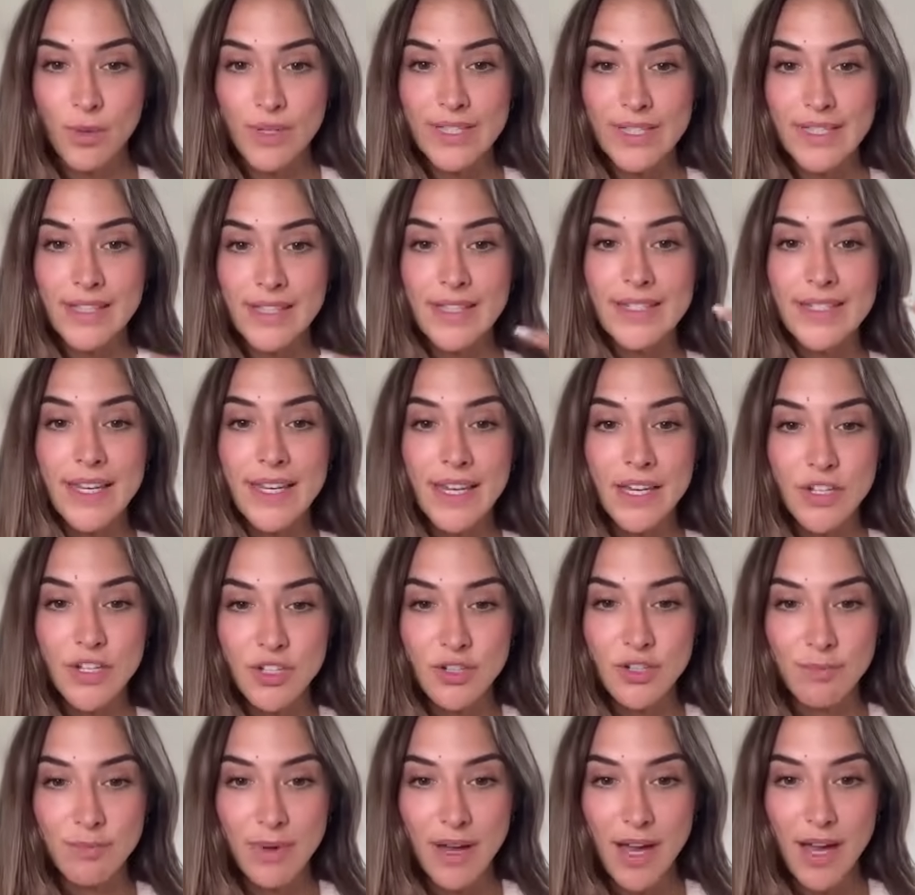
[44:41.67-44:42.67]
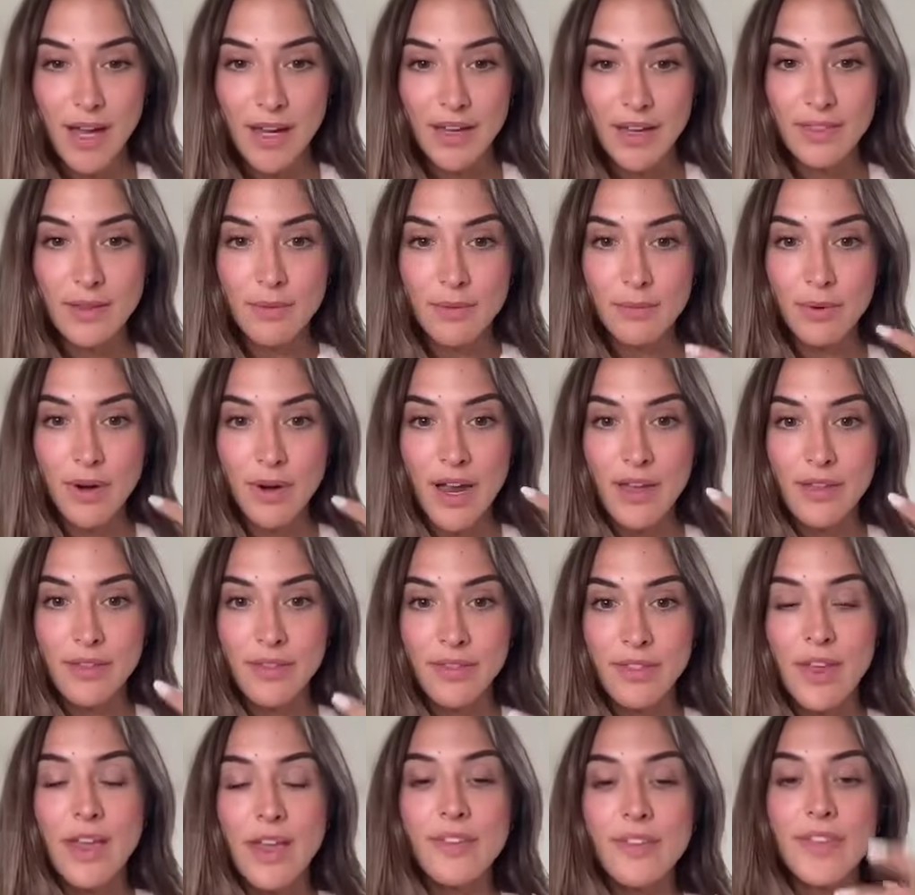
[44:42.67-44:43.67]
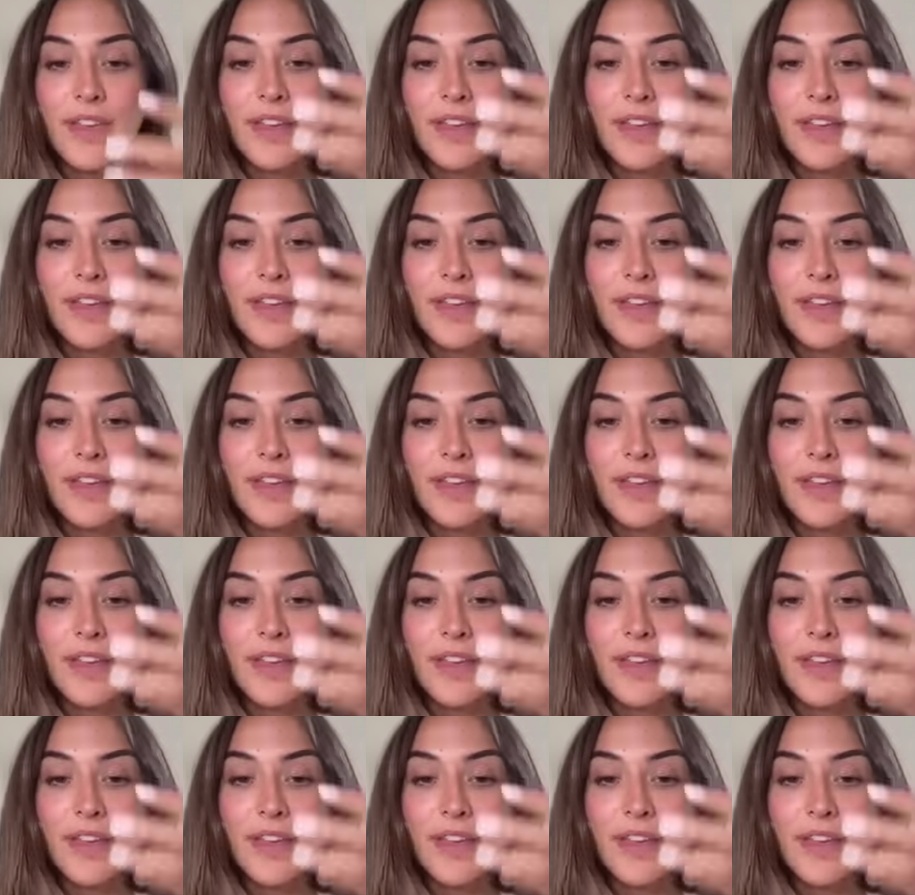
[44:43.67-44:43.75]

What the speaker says: what's the intention behind the breath